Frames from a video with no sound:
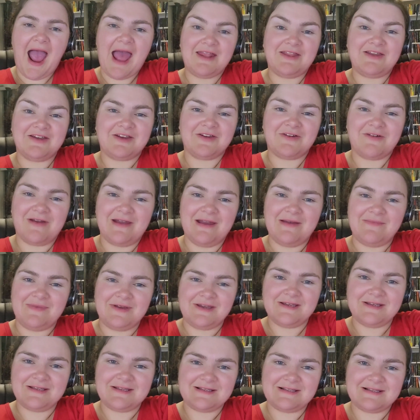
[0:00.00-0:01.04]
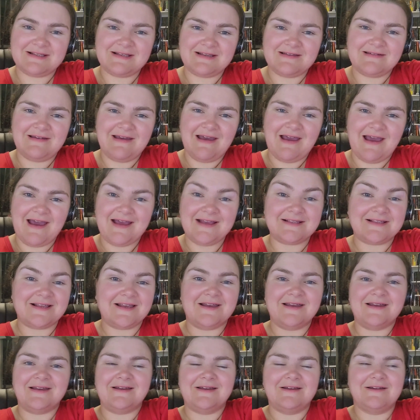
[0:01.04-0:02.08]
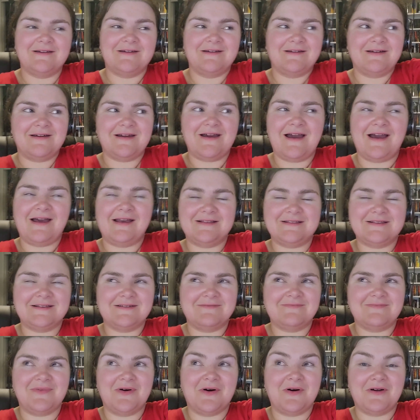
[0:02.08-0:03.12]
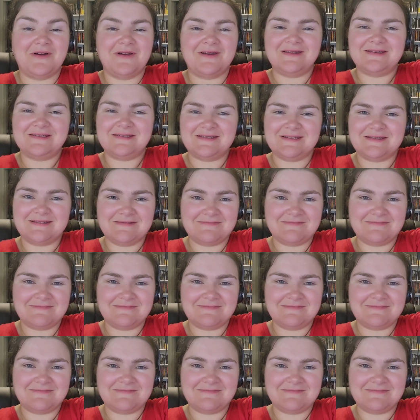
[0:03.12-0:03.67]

the Krampus has a pocket.